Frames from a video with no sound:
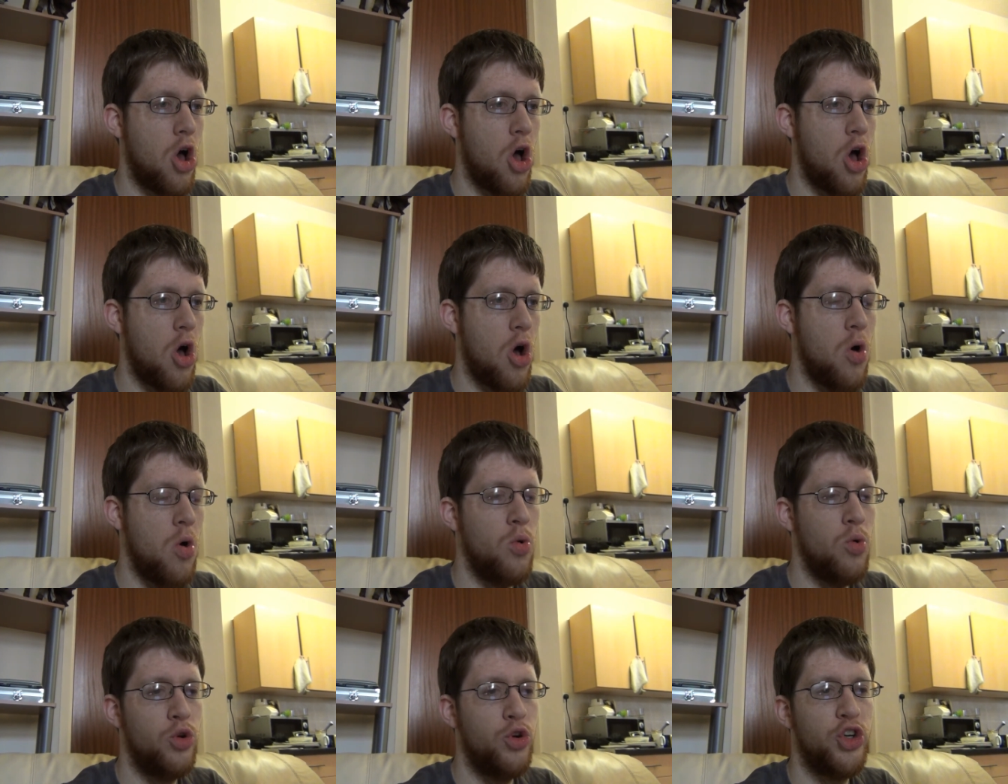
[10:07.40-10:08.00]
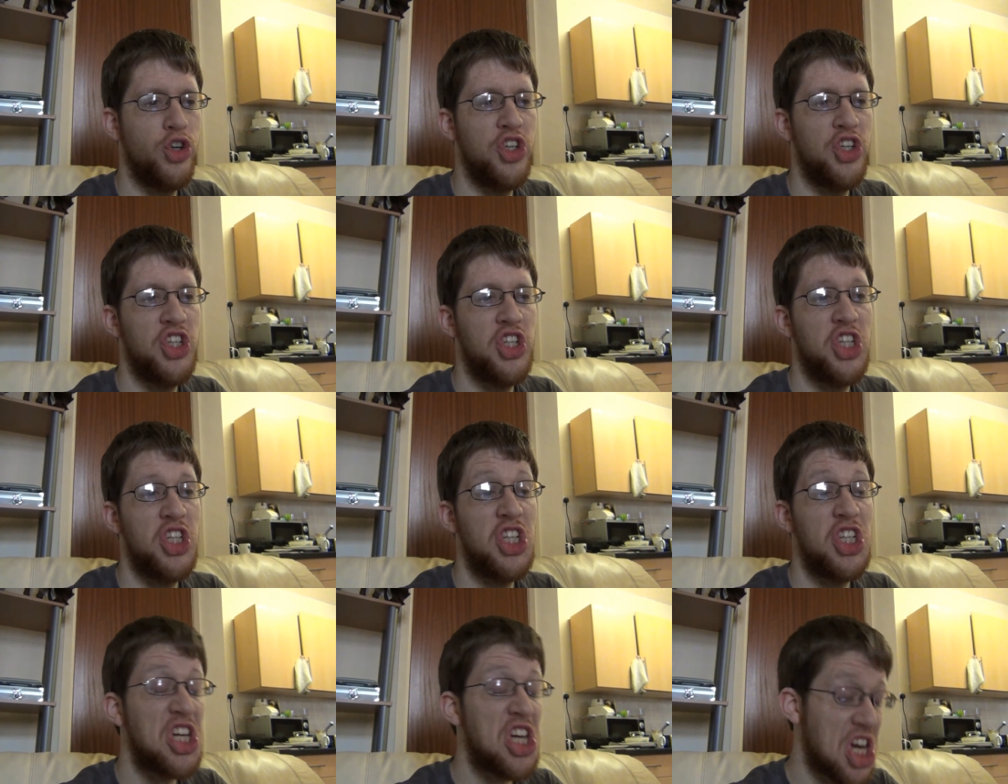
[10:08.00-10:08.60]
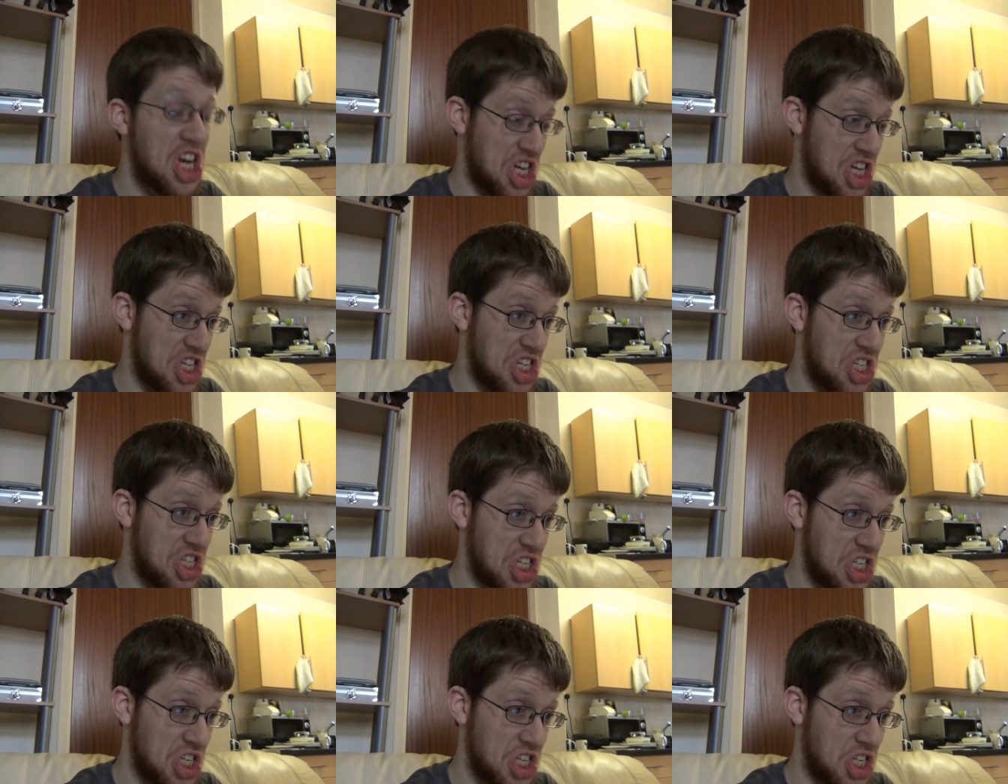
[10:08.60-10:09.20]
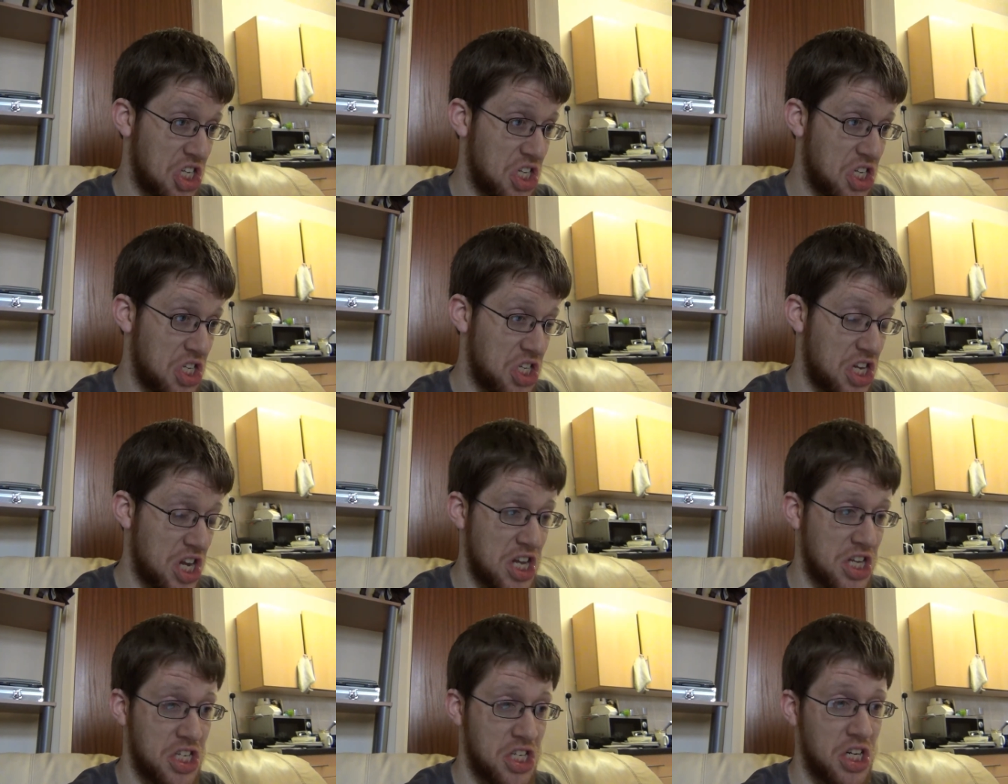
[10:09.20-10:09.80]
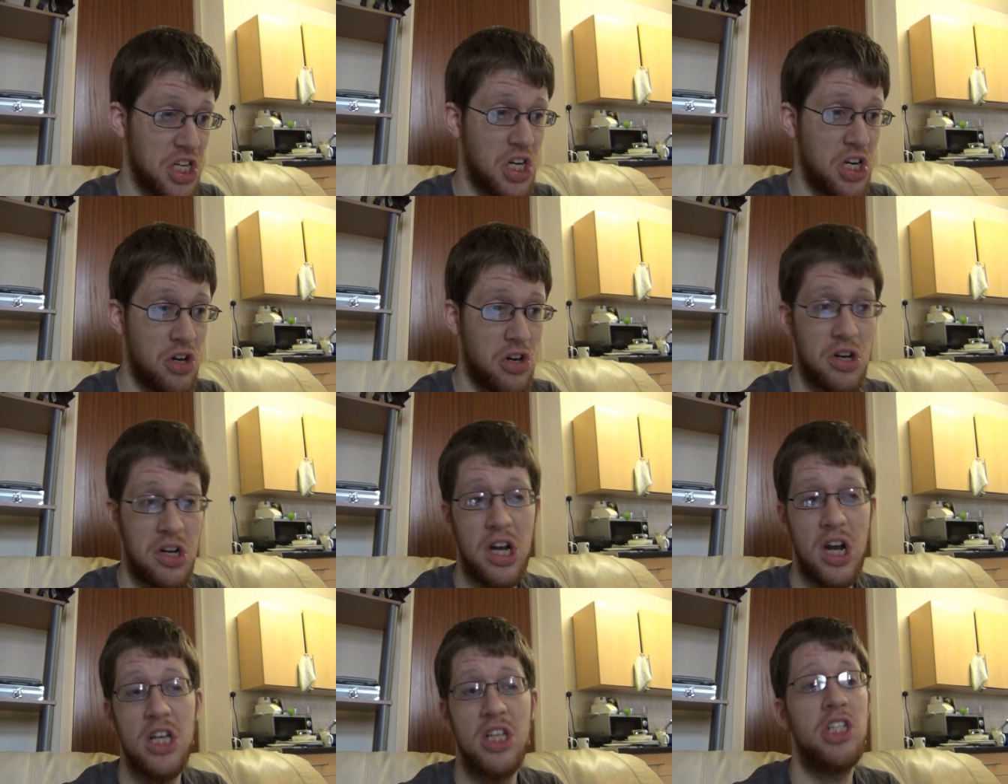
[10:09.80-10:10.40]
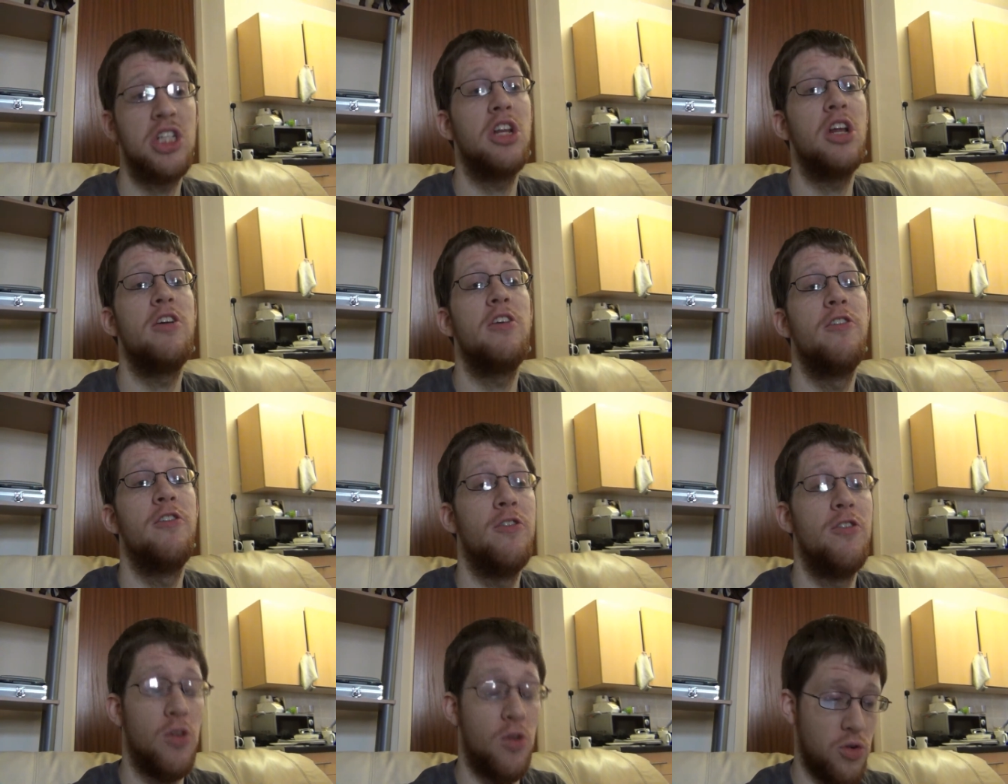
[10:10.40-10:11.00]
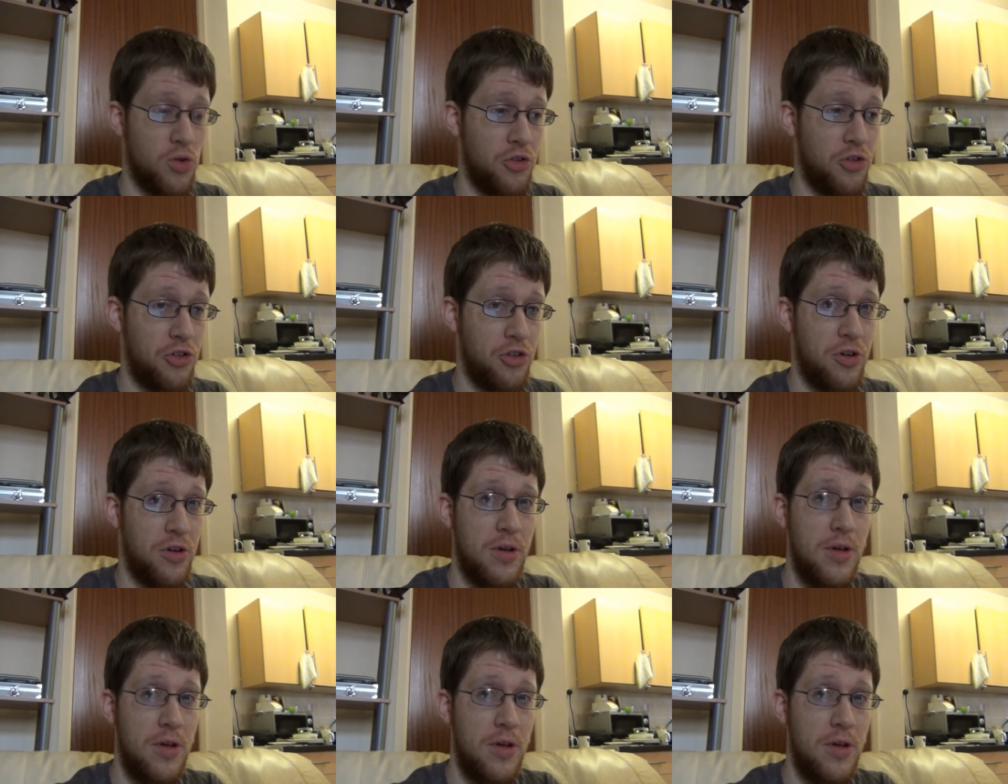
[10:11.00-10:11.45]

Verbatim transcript: oh shit. That's a lot less than I thought.